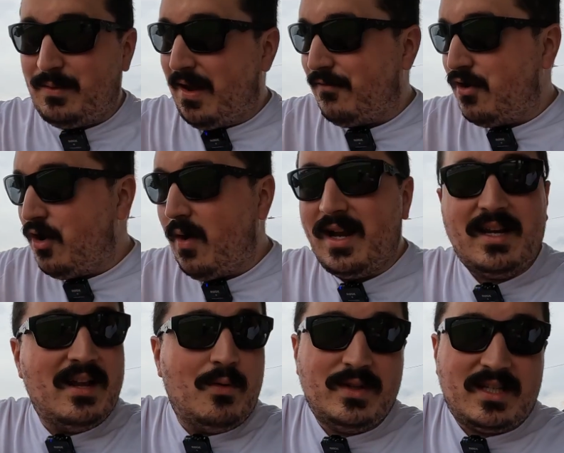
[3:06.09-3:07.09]
We have no
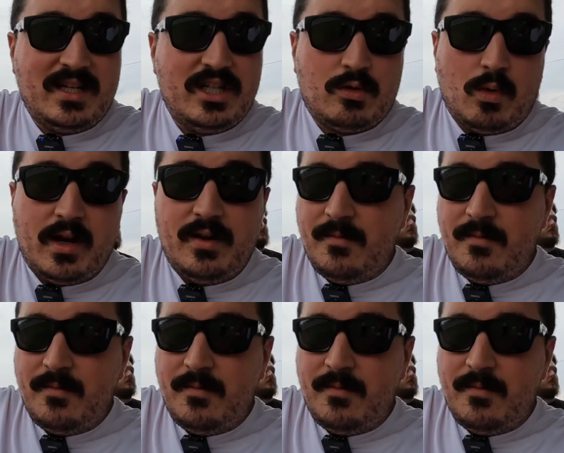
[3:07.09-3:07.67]
idea what's in each one.